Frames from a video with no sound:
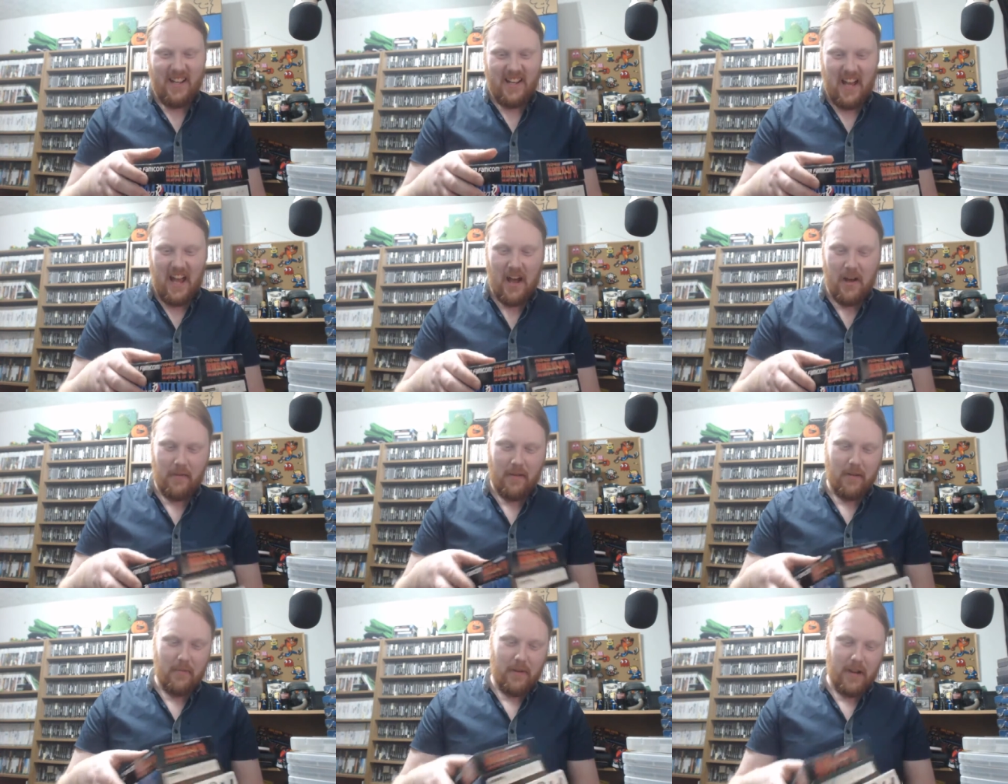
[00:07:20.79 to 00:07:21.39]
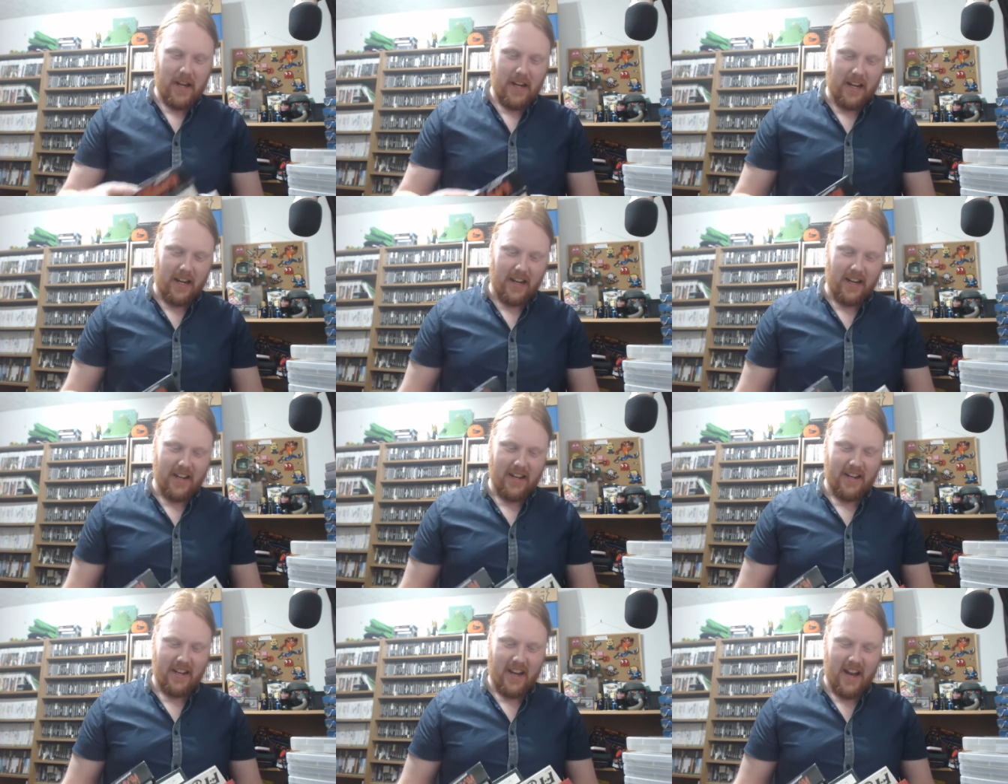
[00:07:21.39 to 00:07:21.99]
How about me?
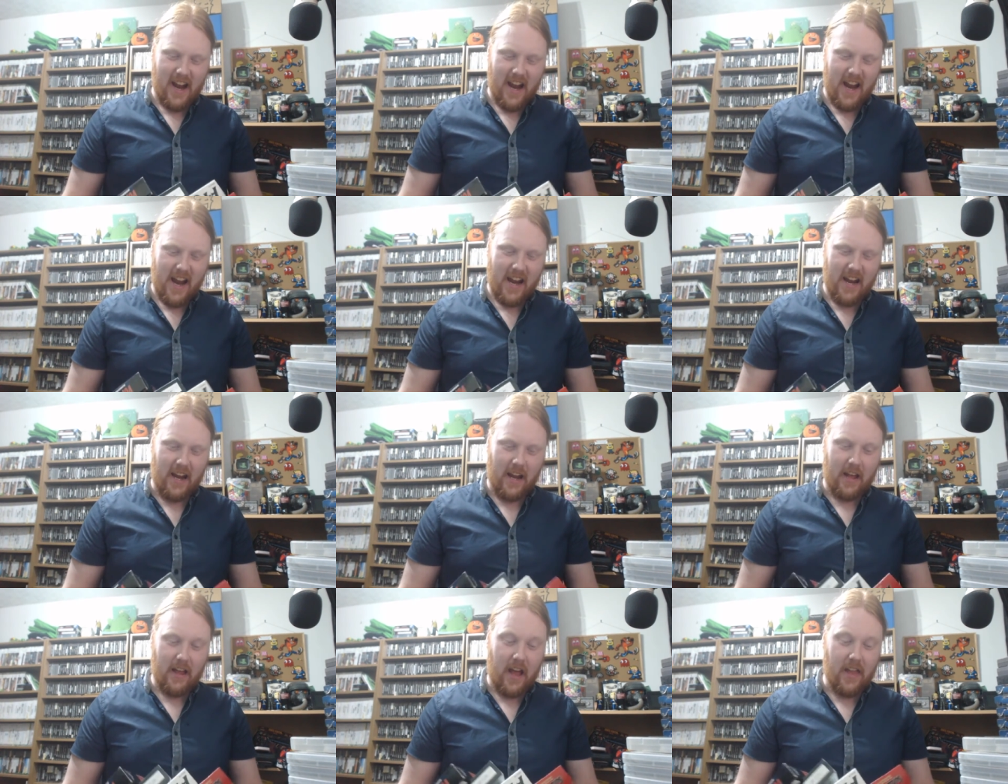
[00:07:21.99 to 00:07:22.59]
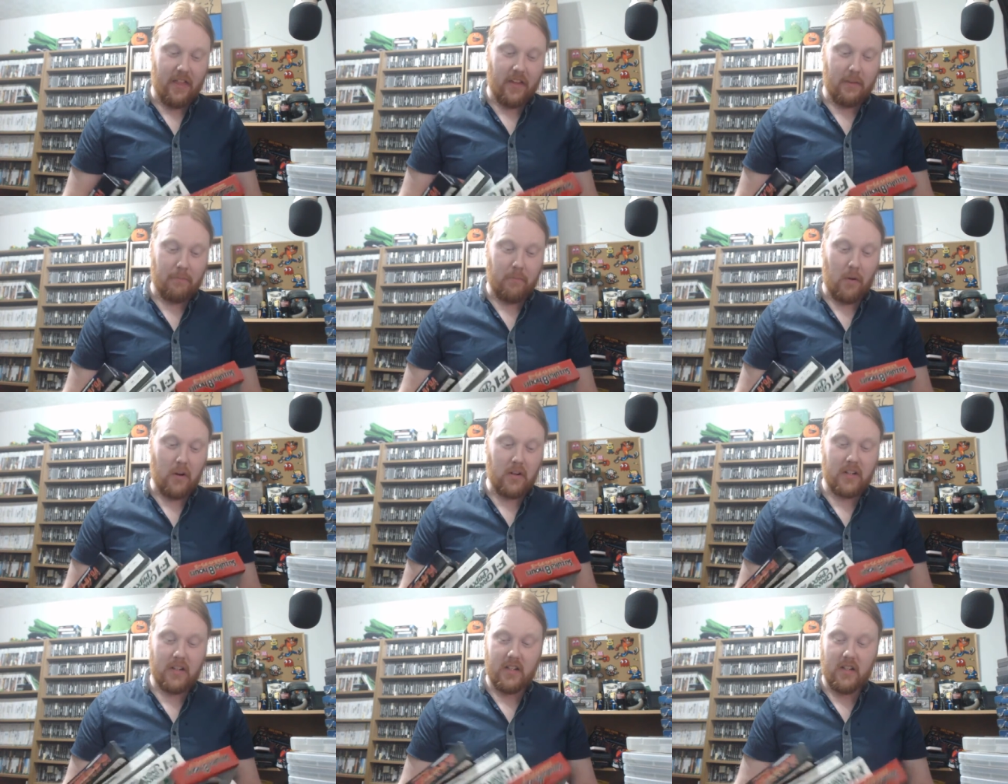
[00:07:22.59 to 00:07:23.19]
Yay! And the
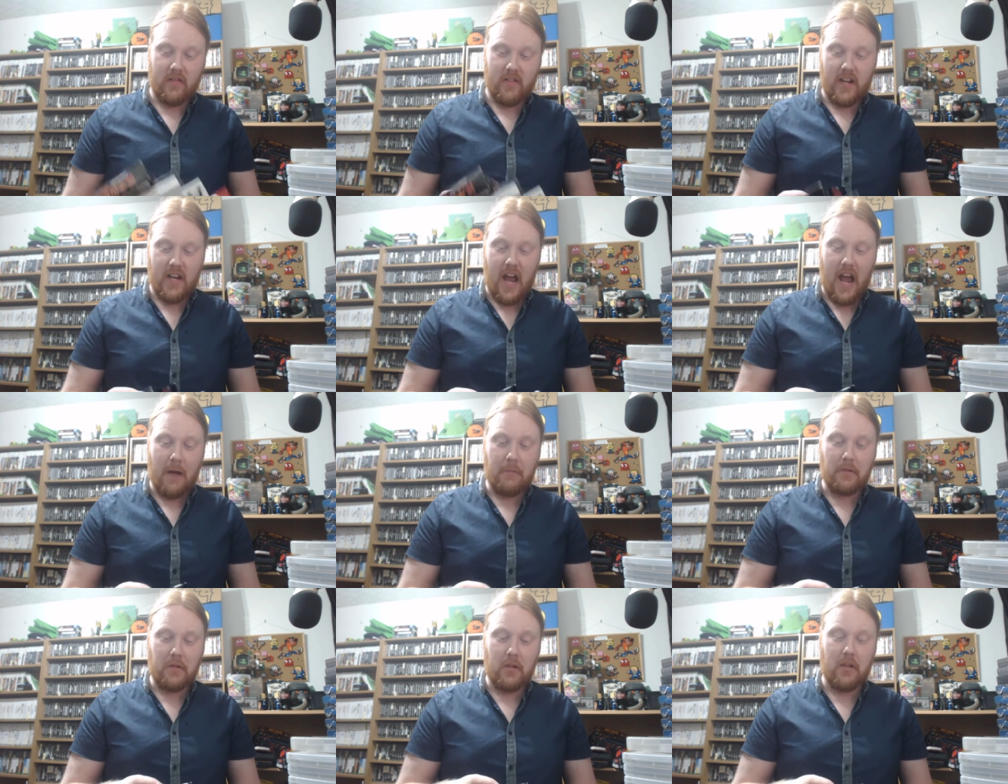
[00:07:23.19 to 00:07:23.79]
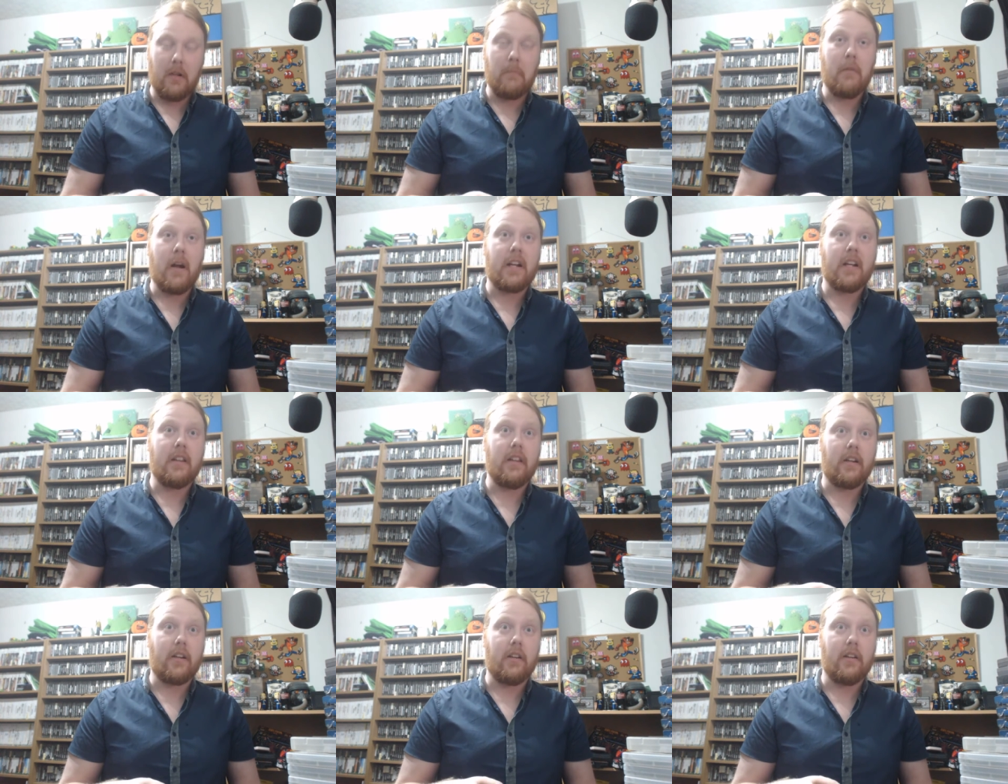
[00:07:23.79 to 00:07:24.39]
boxes are in absolutely
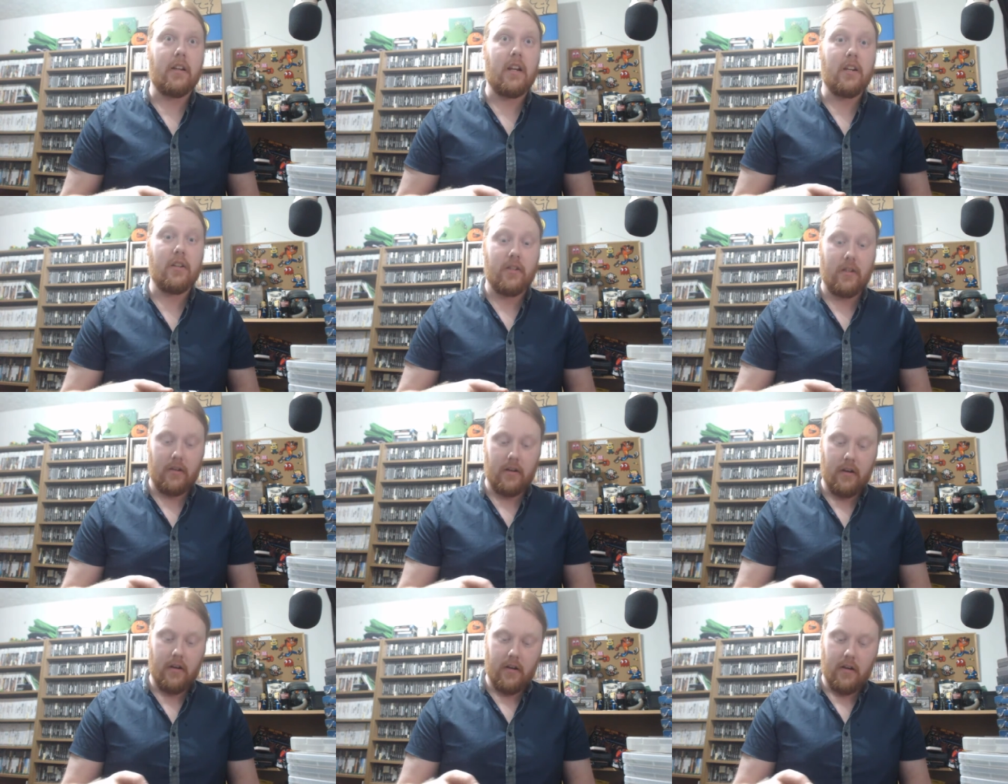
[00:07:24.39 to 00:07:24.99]
immaculate condition.